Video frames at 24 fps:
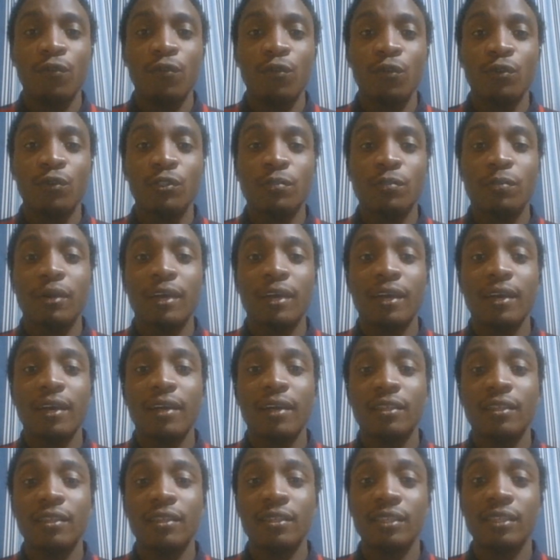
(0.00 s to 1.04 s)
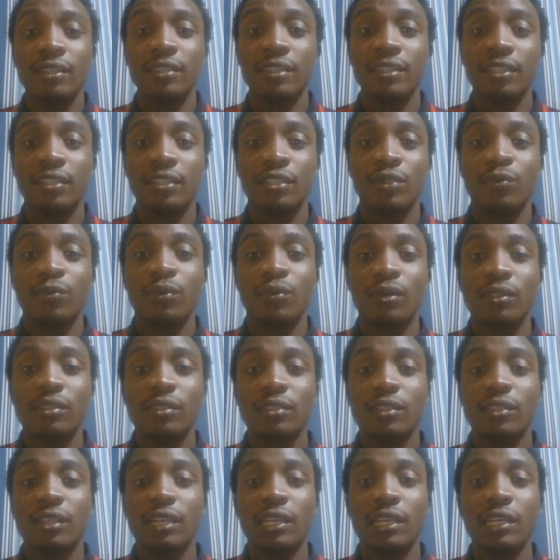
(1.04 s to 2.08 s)
don't buy her the things that she wants,
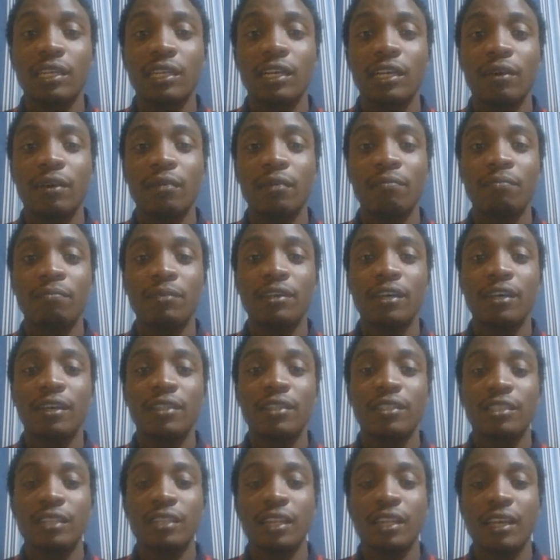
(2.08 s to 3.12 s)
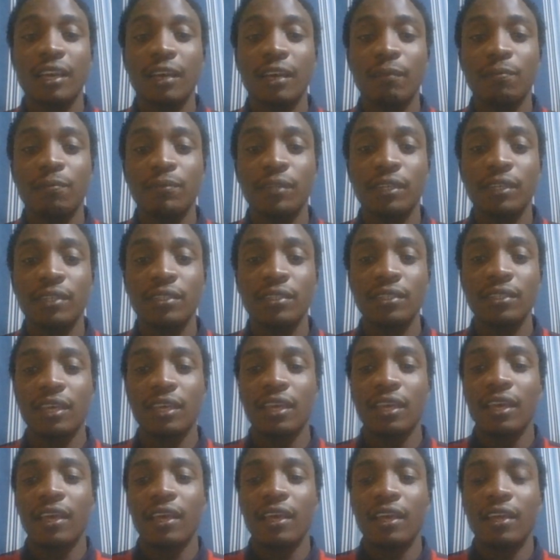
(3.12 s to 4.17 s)
she like upset,
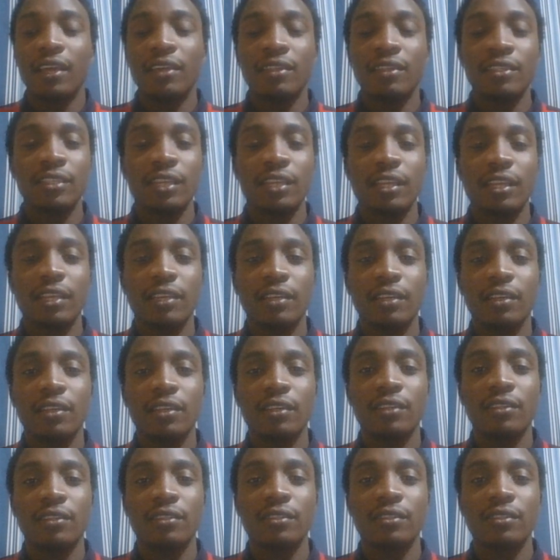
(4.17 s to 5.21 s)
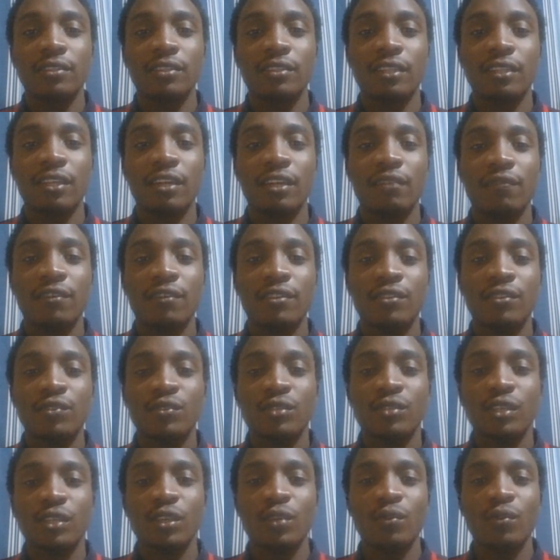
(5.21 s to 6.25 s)
and she like taking advantage
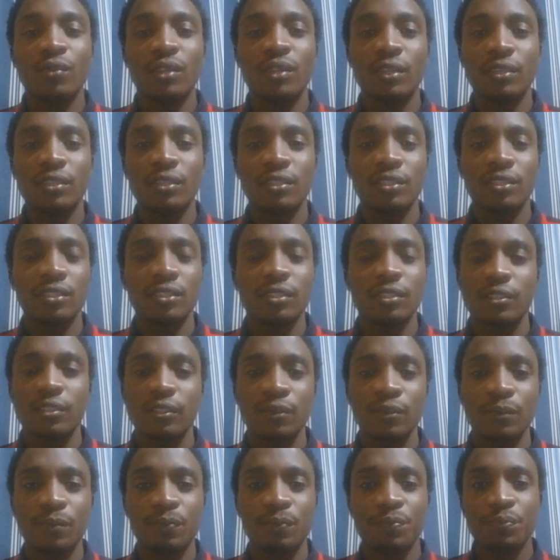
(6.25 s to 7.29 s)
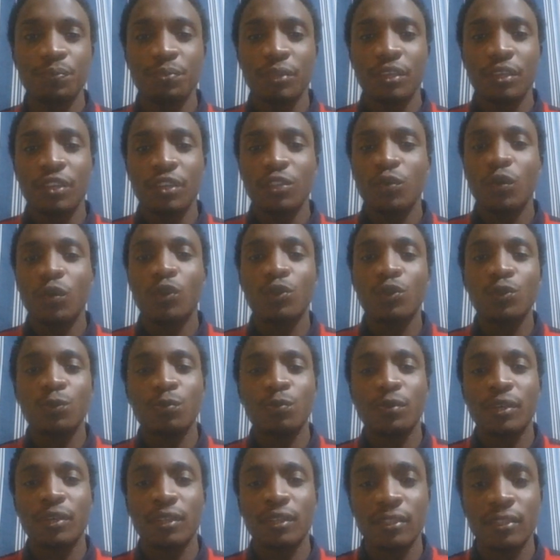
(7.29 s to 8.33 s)
to tell you that she wants to
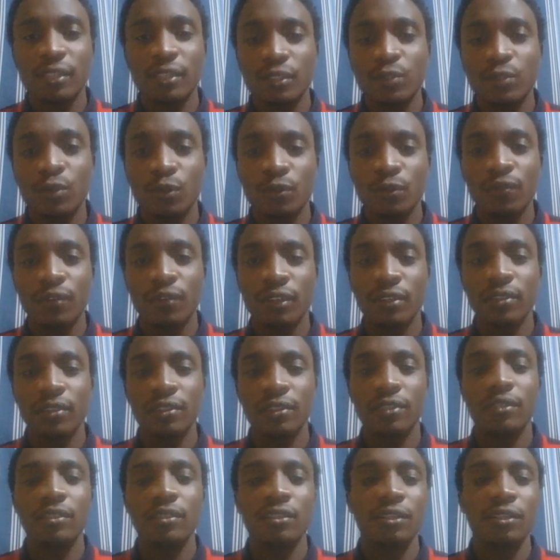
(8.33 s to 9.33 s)
break things off, and